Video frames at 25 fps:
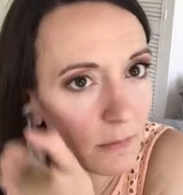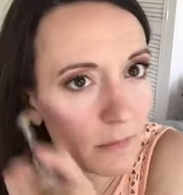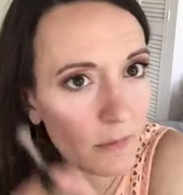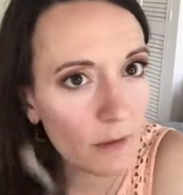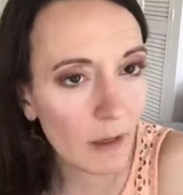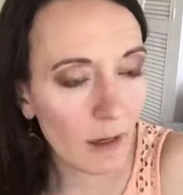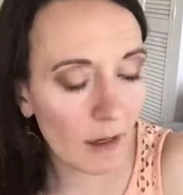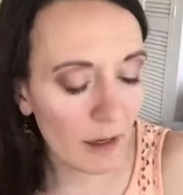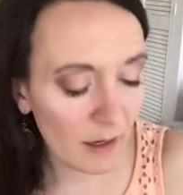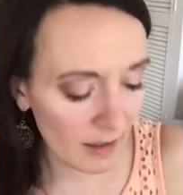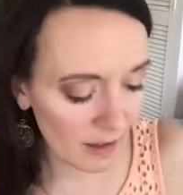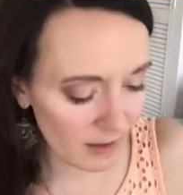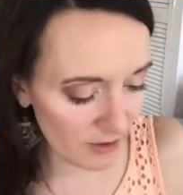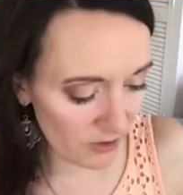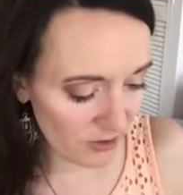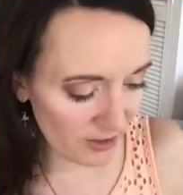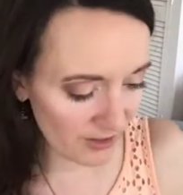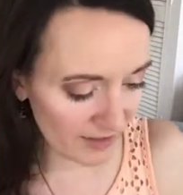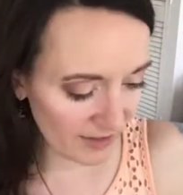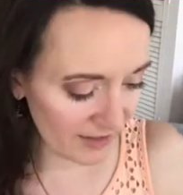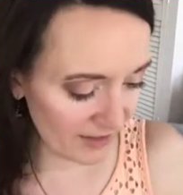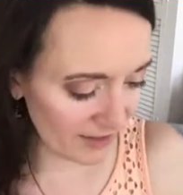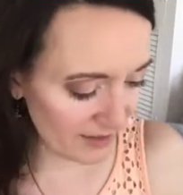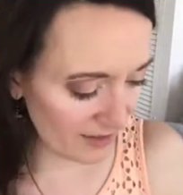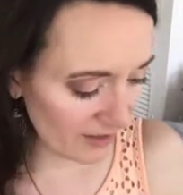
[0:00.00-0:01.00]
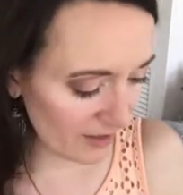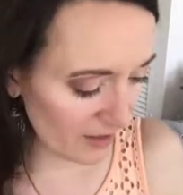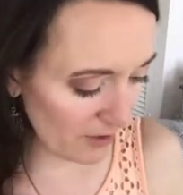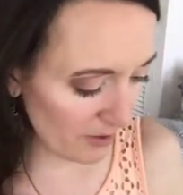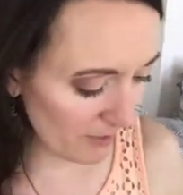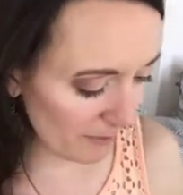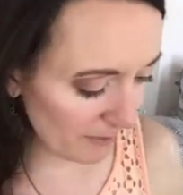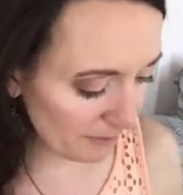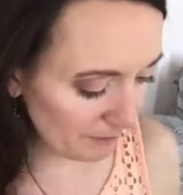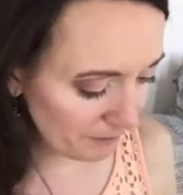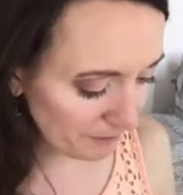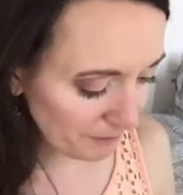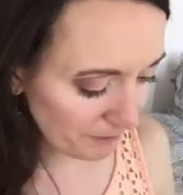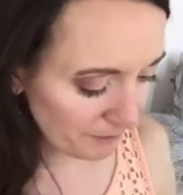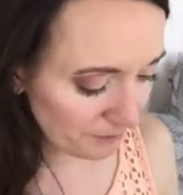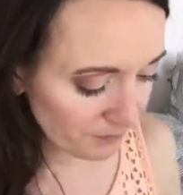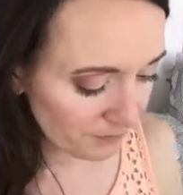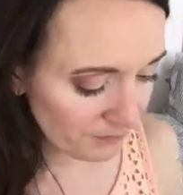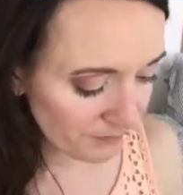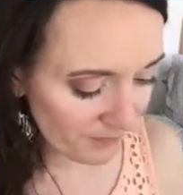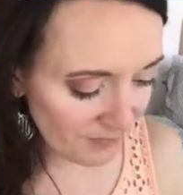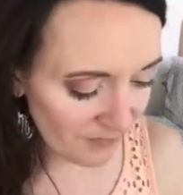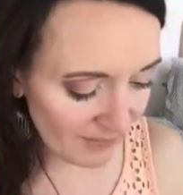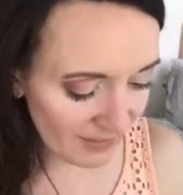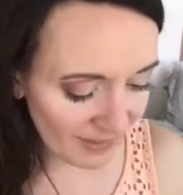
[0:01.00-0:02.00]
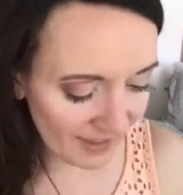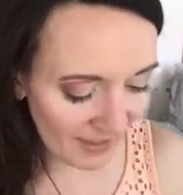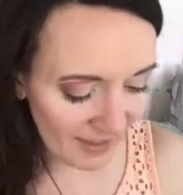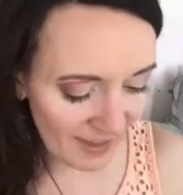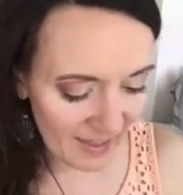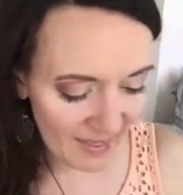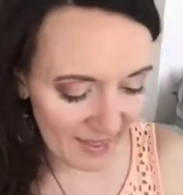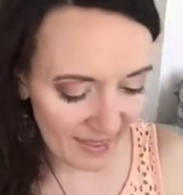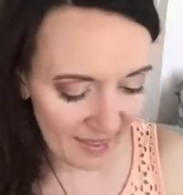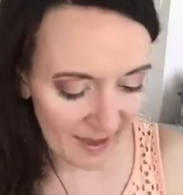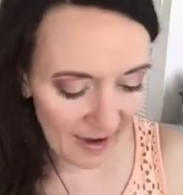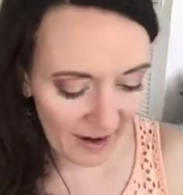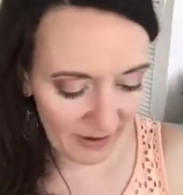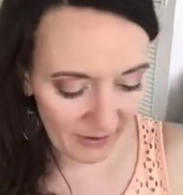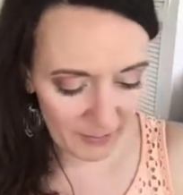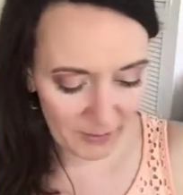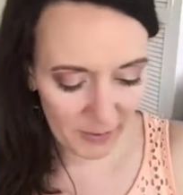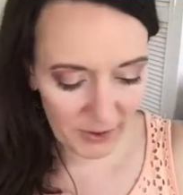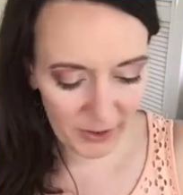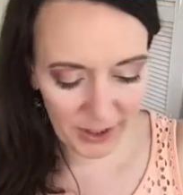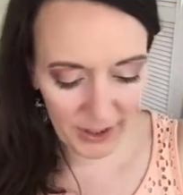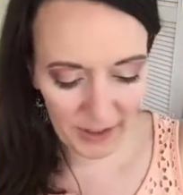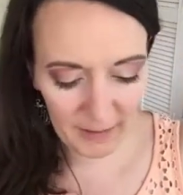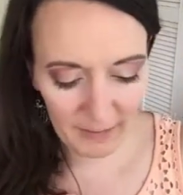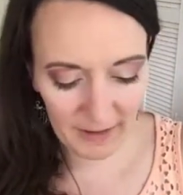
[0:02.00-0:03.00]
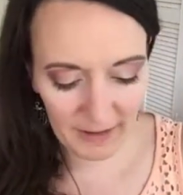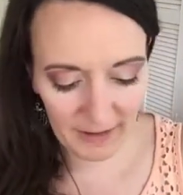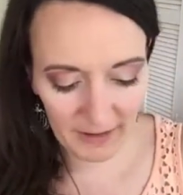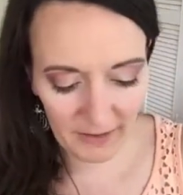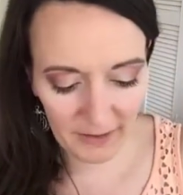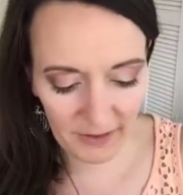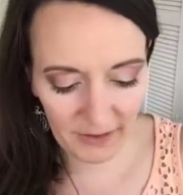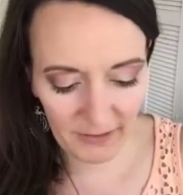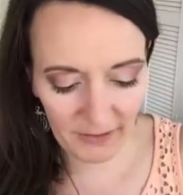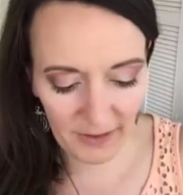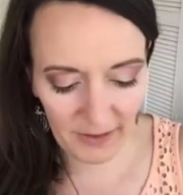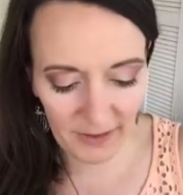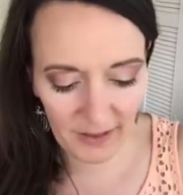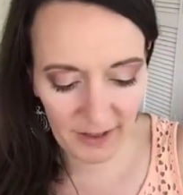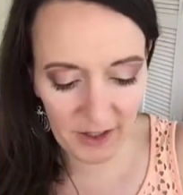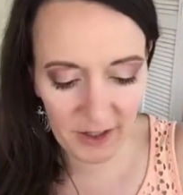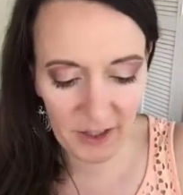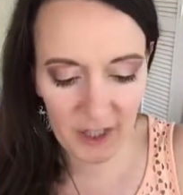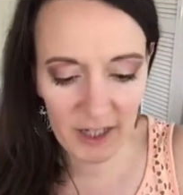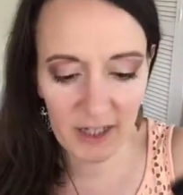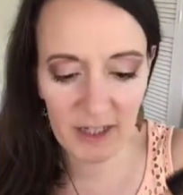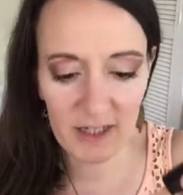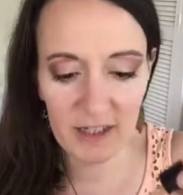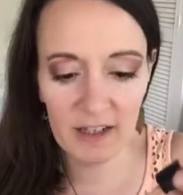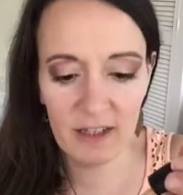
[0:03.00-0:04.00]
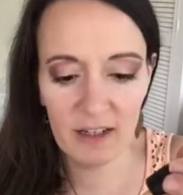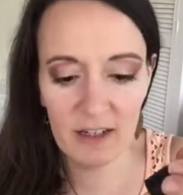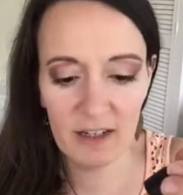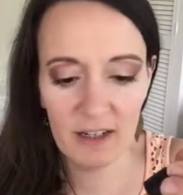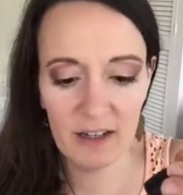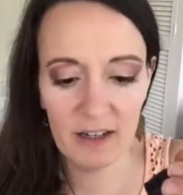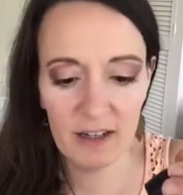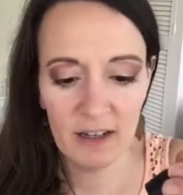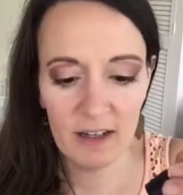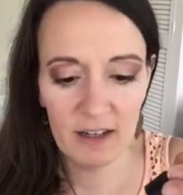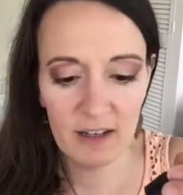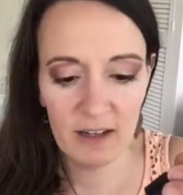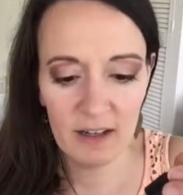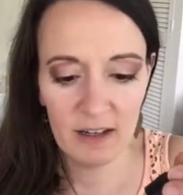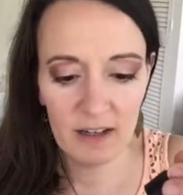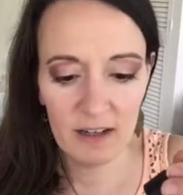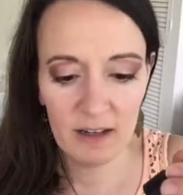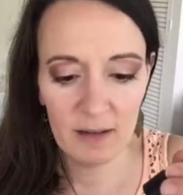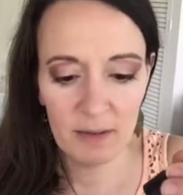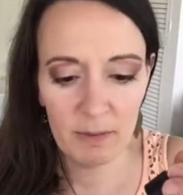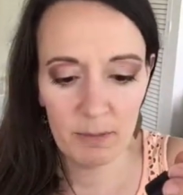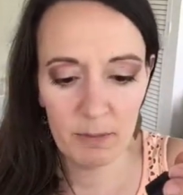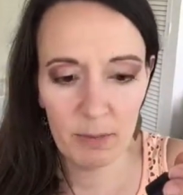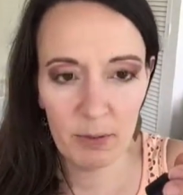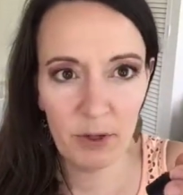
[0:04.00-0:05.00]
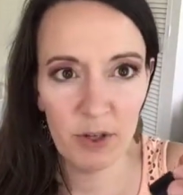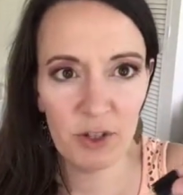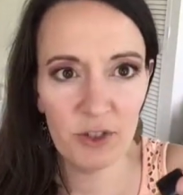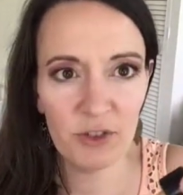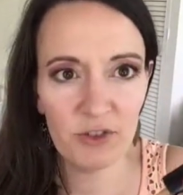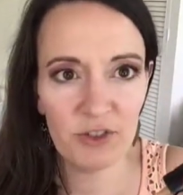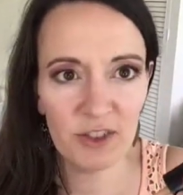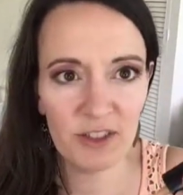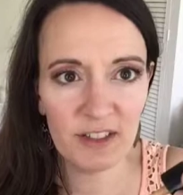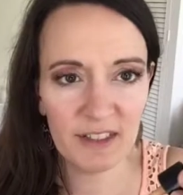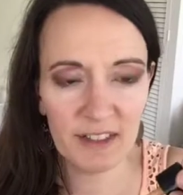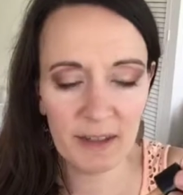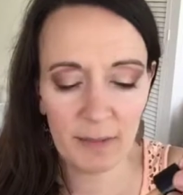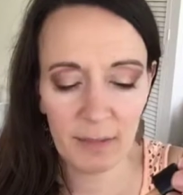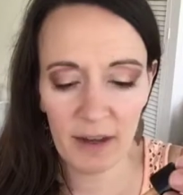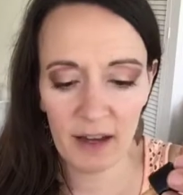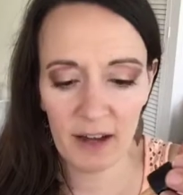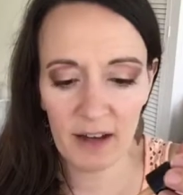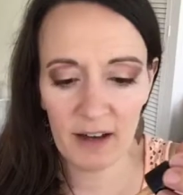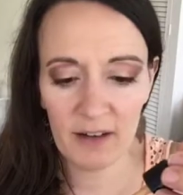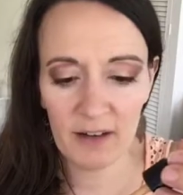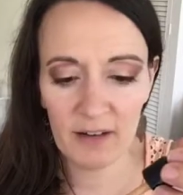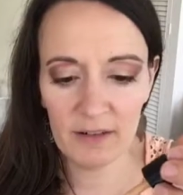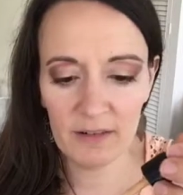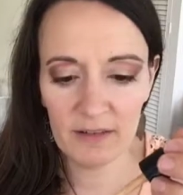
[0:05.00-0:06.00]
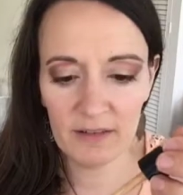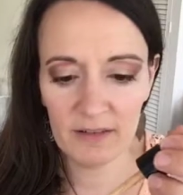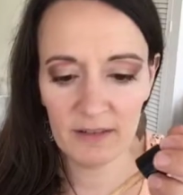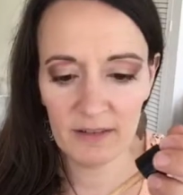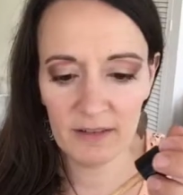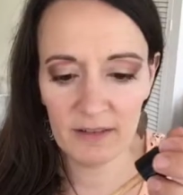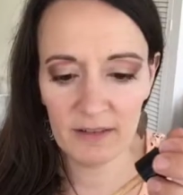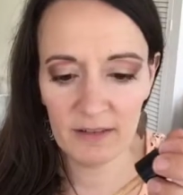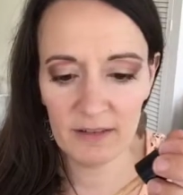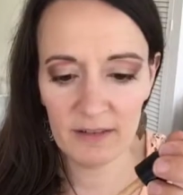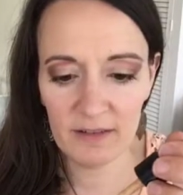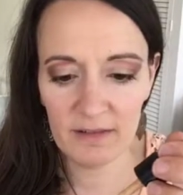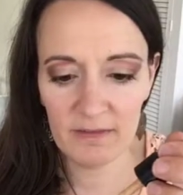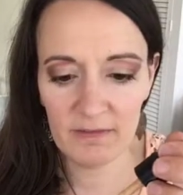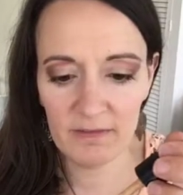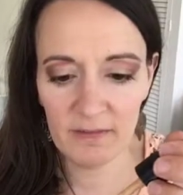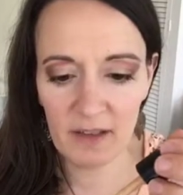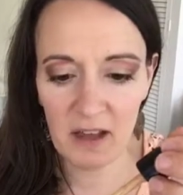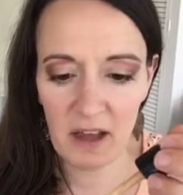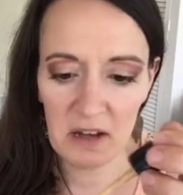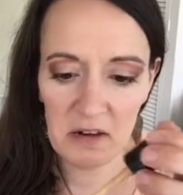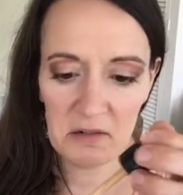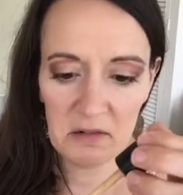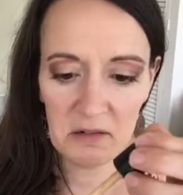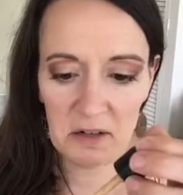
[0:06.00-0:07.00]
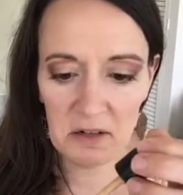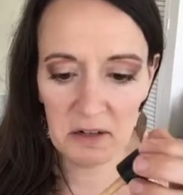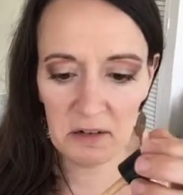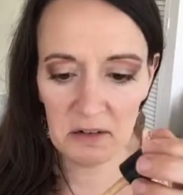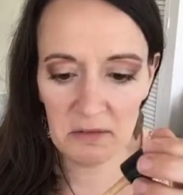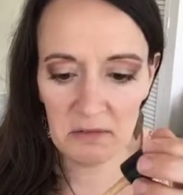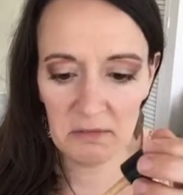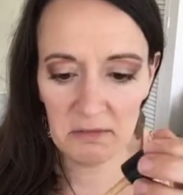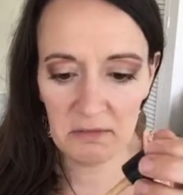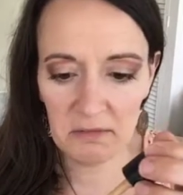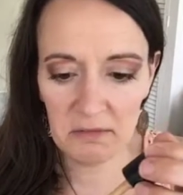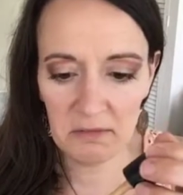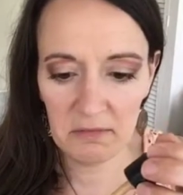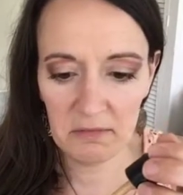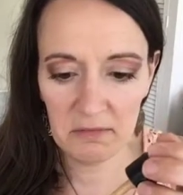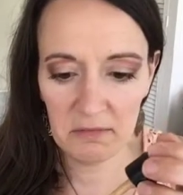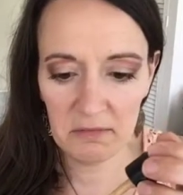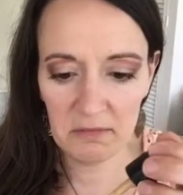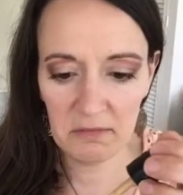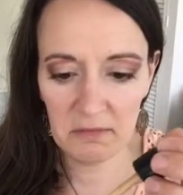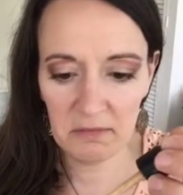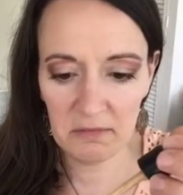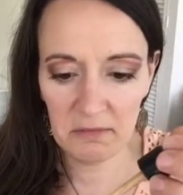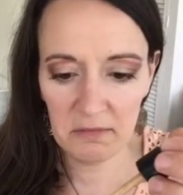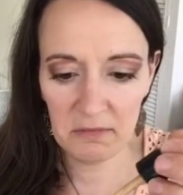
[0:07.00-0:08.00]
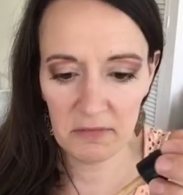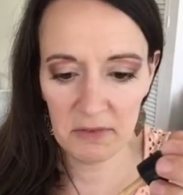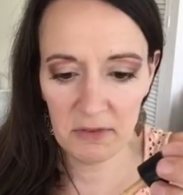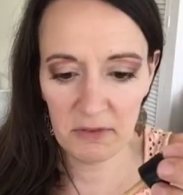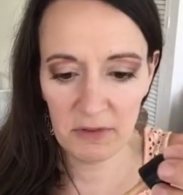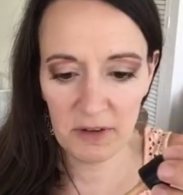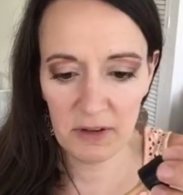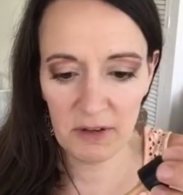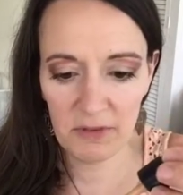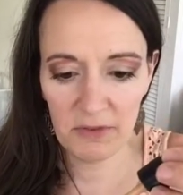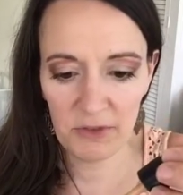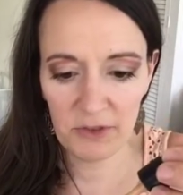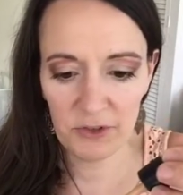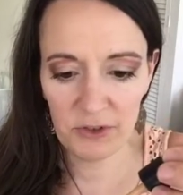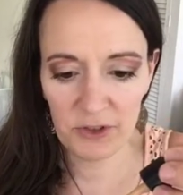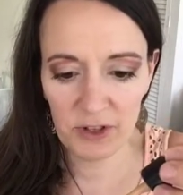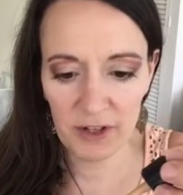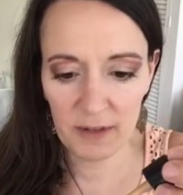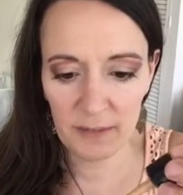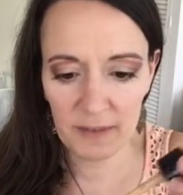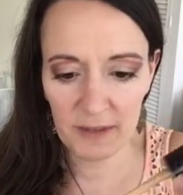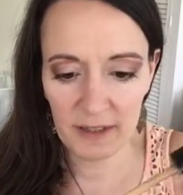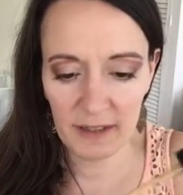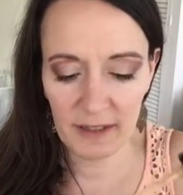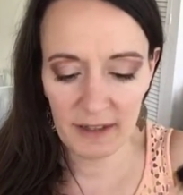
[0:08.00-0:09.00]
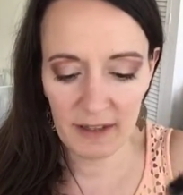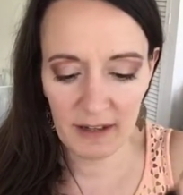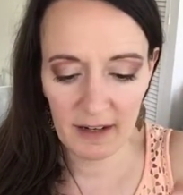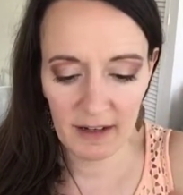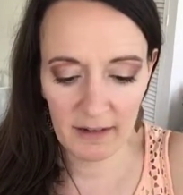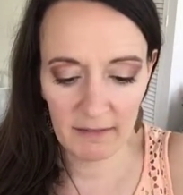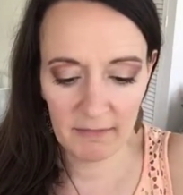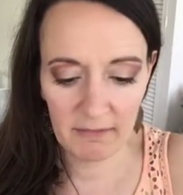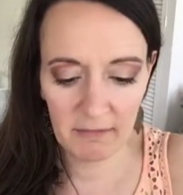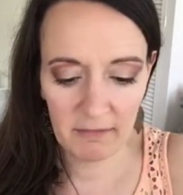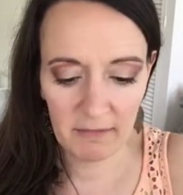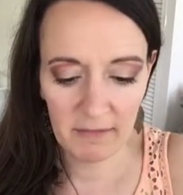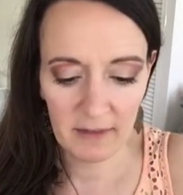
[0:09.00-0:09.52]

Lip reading: Okay, just like so. And now I'm going to grab my liquid foundation and put just about, I don't know, 3 or 4 drops on there.